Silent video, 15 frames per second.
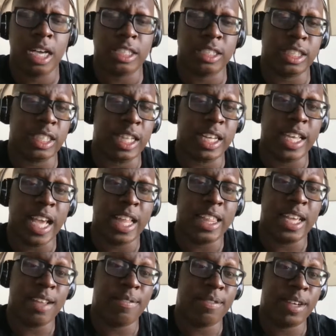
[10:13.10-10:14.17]
So then he had
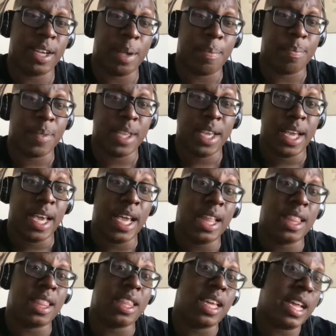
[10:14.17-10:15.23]
that fight.
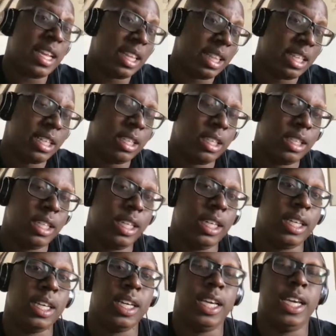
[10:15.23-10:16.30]
And then
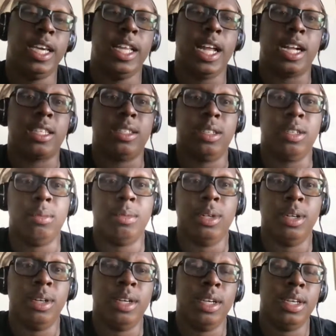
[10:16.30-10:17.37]
literally in
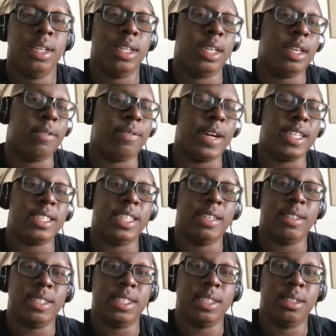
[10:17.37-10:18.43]
October, he fights
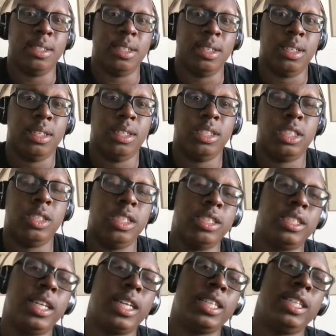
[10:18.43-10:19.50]
Darren Till. So you
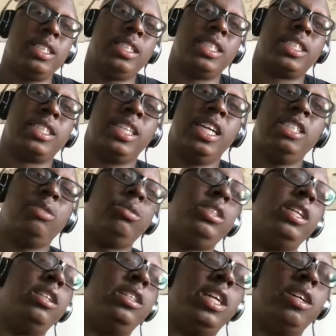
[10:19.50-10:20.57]
just look at the schedule
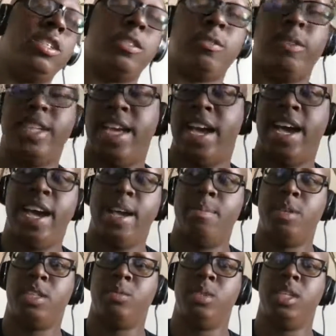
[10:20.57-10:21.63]
Don Cerrone had
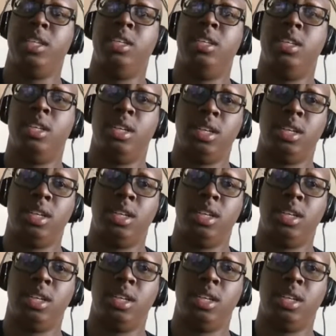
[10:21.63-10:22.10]
between